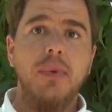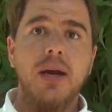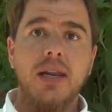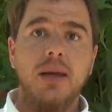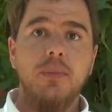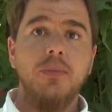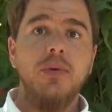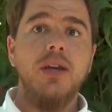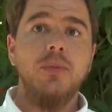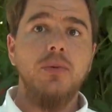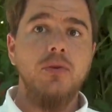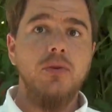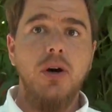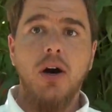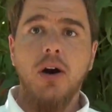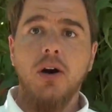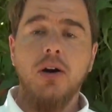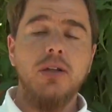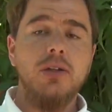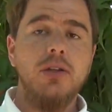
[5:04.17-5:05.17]
many people
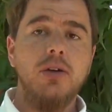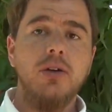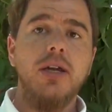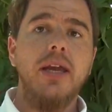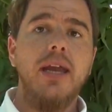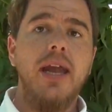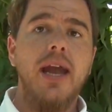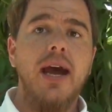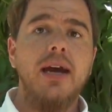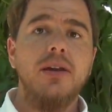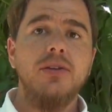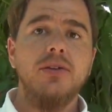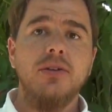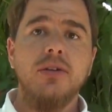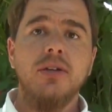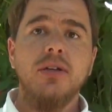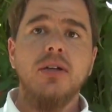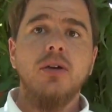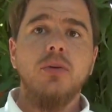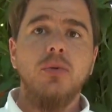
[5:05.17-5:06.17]
aren't looking at
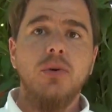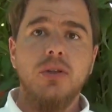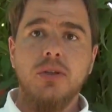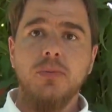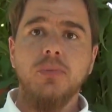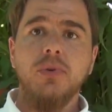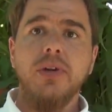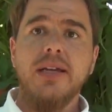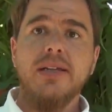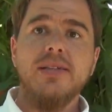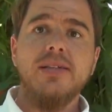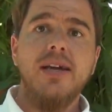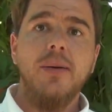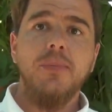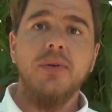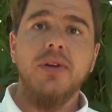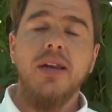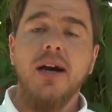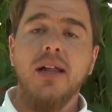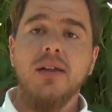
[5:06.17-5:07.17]
with the plant
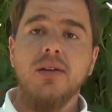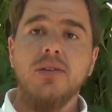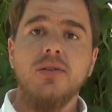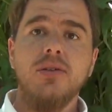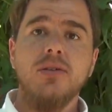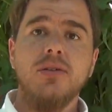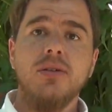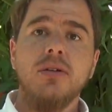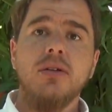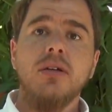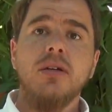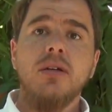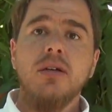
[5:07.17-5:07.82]
sap analysis,